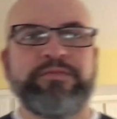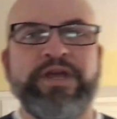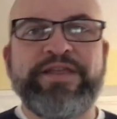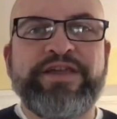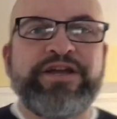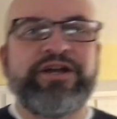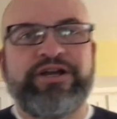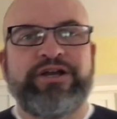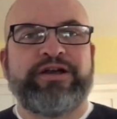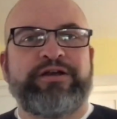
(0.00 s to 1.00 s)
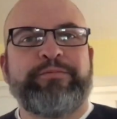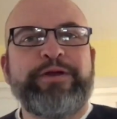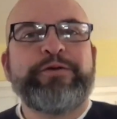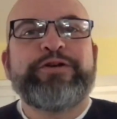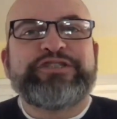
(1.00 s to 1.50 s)
Hey there,
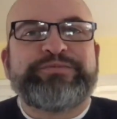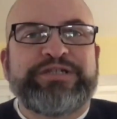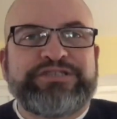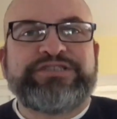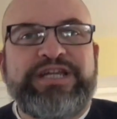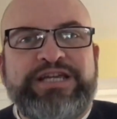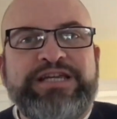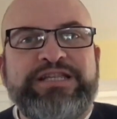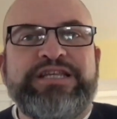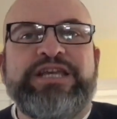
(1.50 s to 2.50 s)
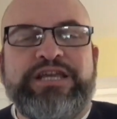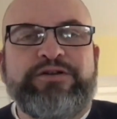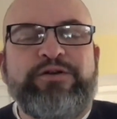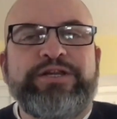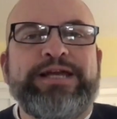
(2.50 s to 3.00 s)
Merry Christmas. Dan, the
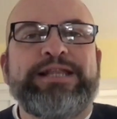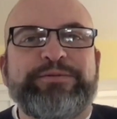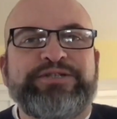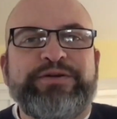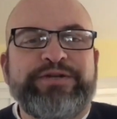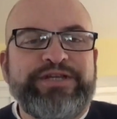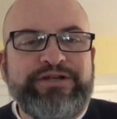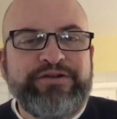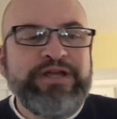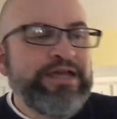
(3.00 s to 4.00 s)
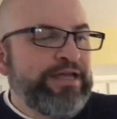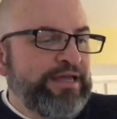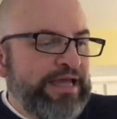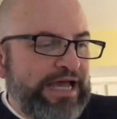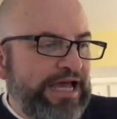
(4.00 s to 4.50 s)
culinary libertarian here.
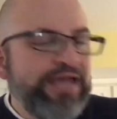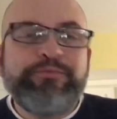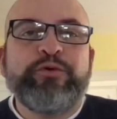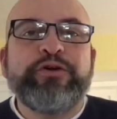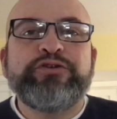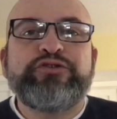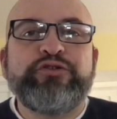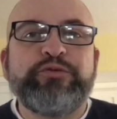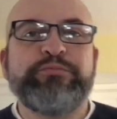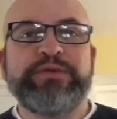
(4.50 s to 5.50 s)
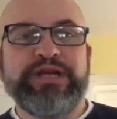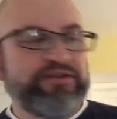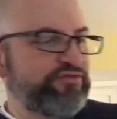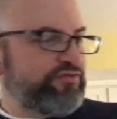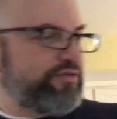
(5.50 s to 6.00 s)
I'm going to
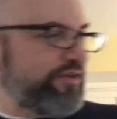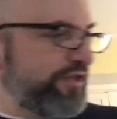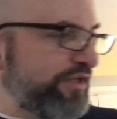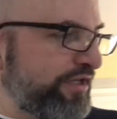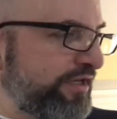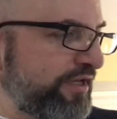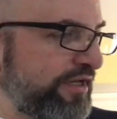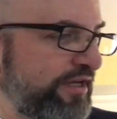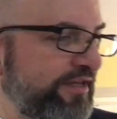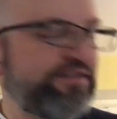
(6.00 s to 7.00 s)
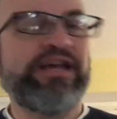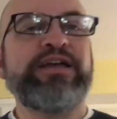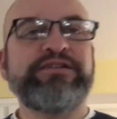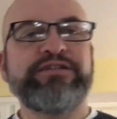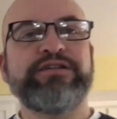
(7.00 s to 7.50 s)
mix the
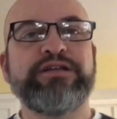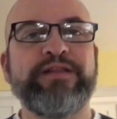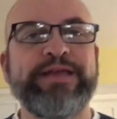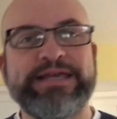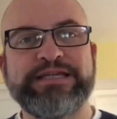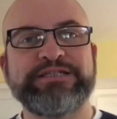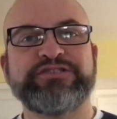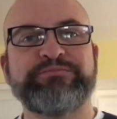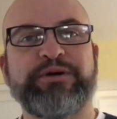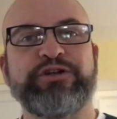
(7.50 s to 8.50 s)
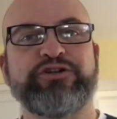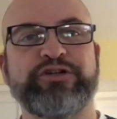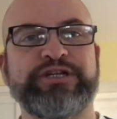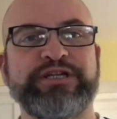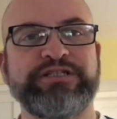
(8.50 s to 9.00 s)
Italian glazed butter
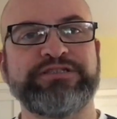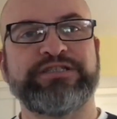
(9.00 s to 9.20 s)
cookies.